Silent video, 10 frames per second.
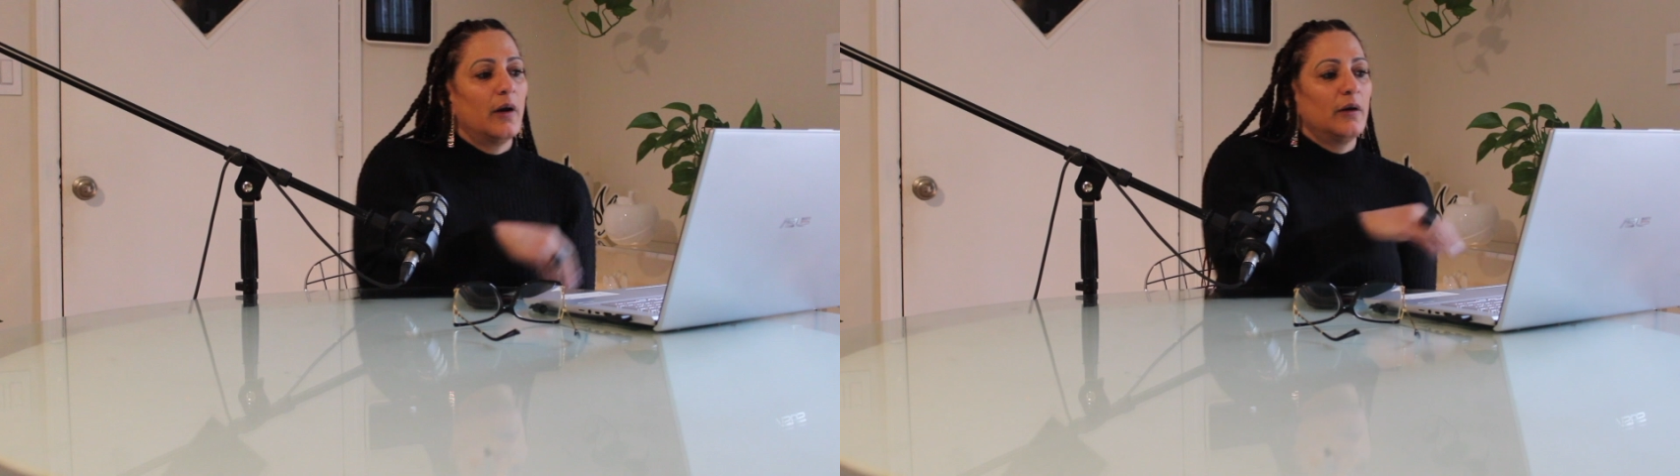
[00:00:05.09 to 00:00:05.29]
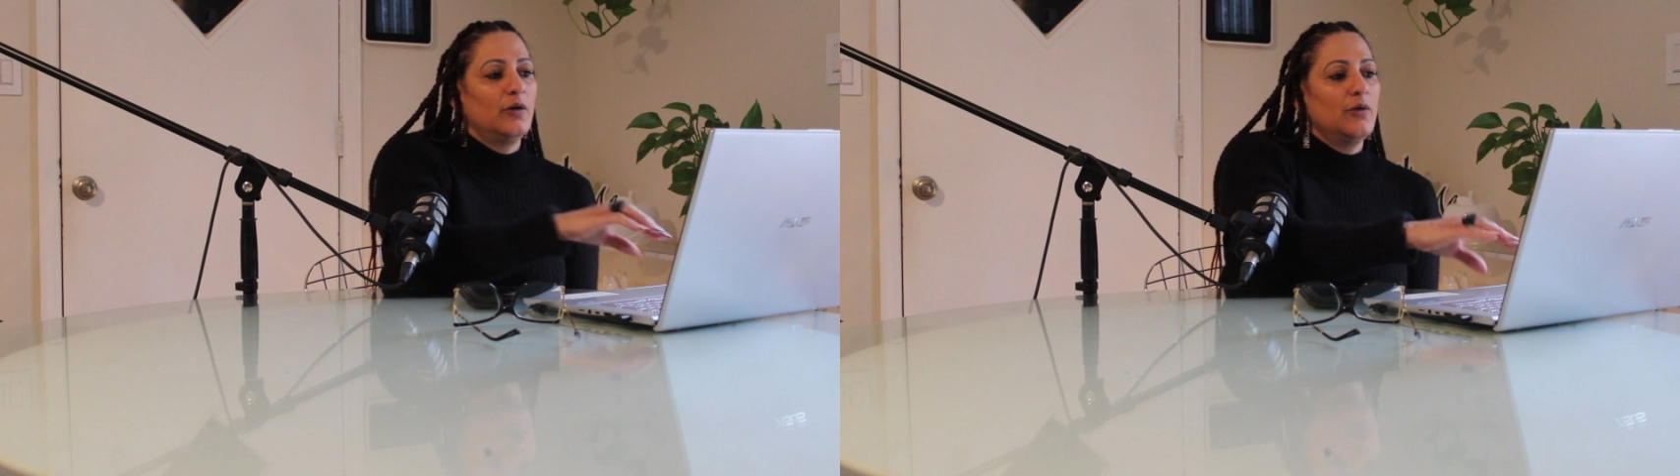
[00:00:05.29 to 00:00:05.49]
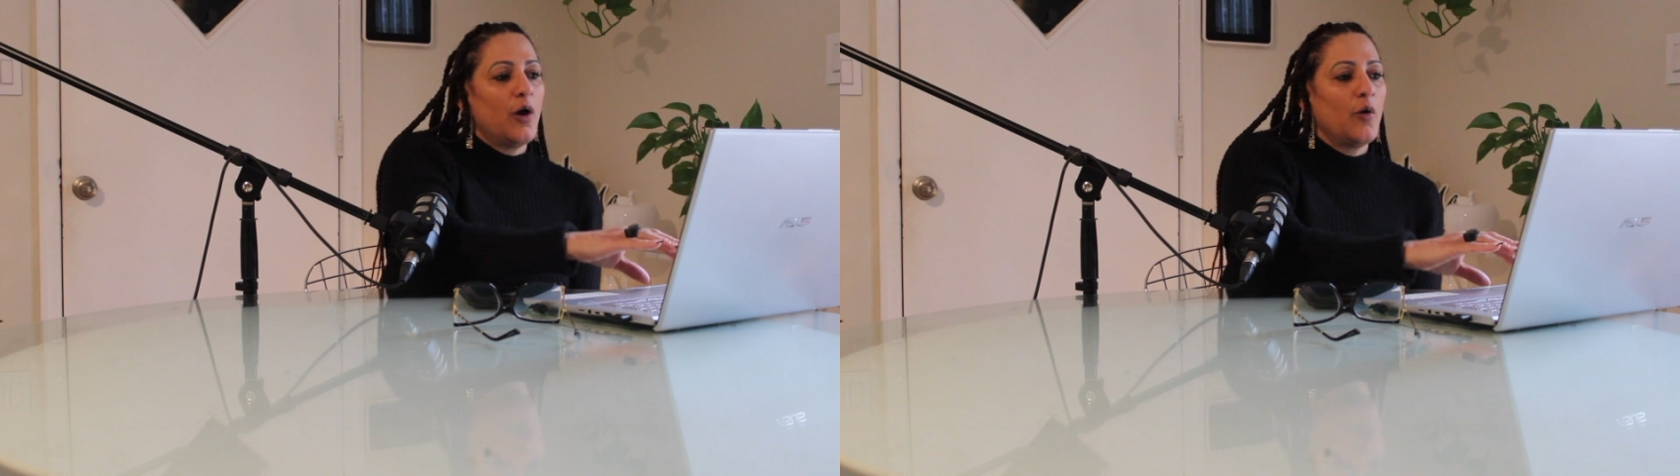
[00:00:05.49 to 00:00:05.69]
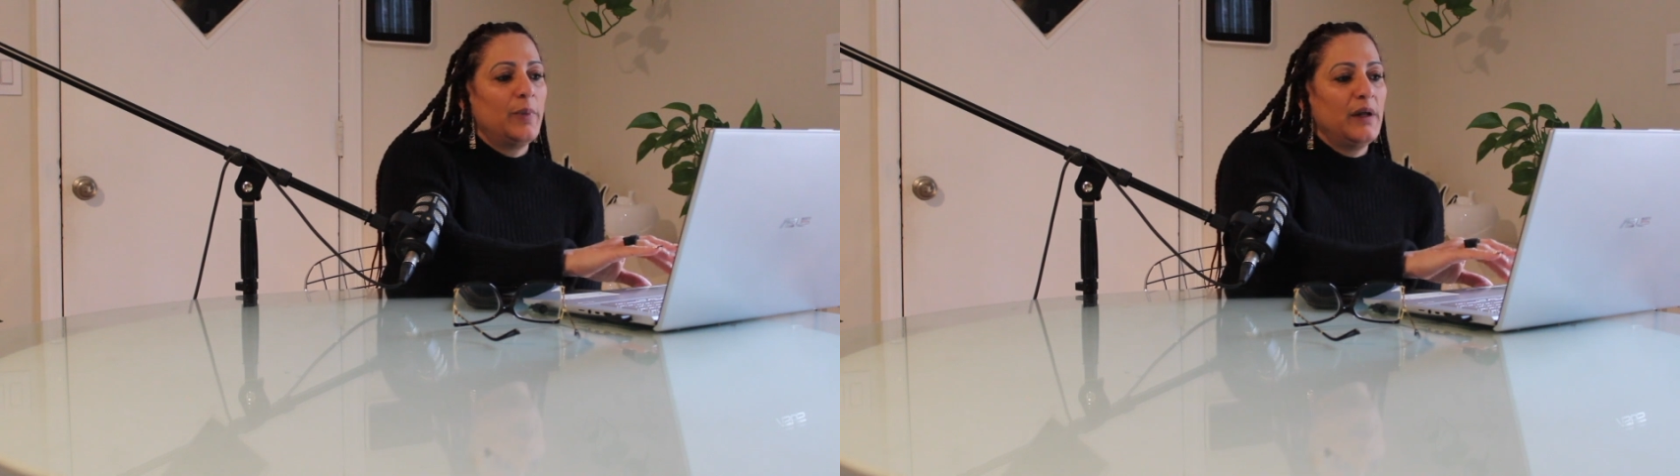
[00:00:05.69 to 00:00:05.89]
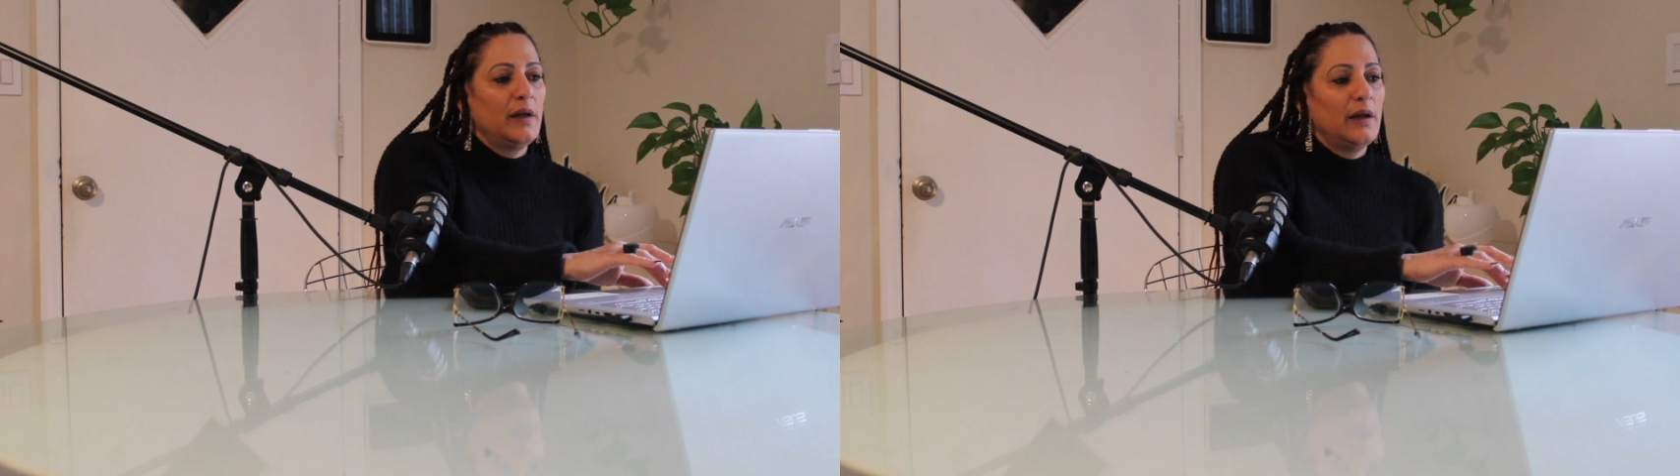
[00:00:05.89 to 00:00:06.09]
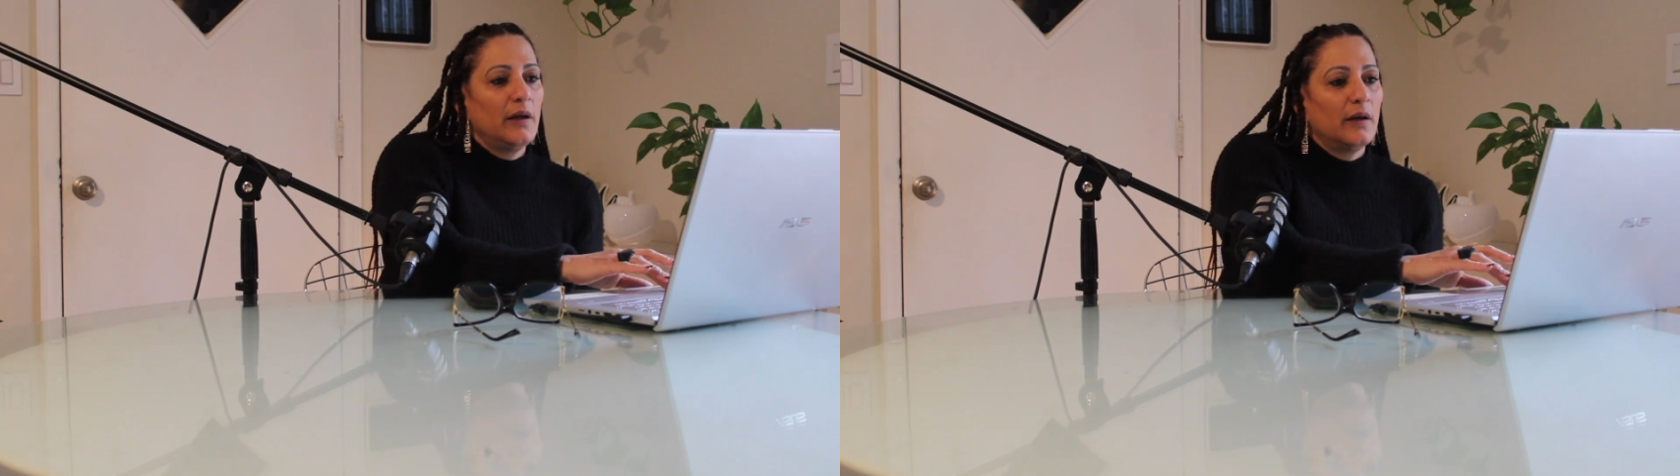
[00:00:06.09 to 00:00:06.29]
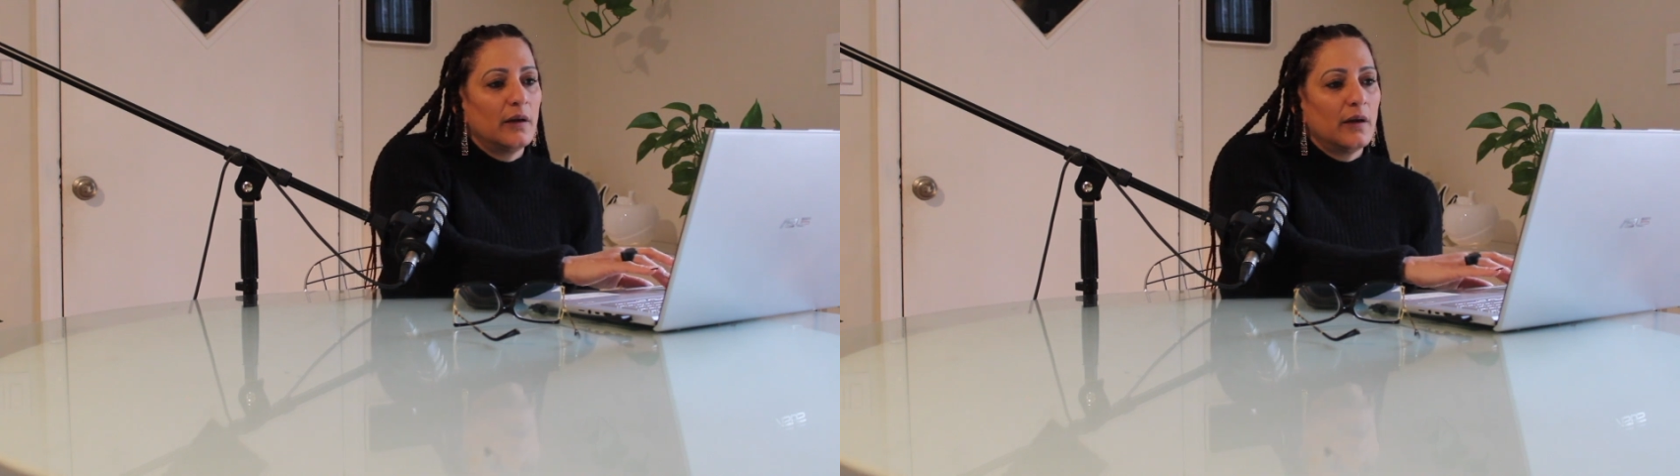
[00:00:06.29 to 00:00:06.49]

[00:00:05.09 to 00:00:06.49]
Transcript: you know, be?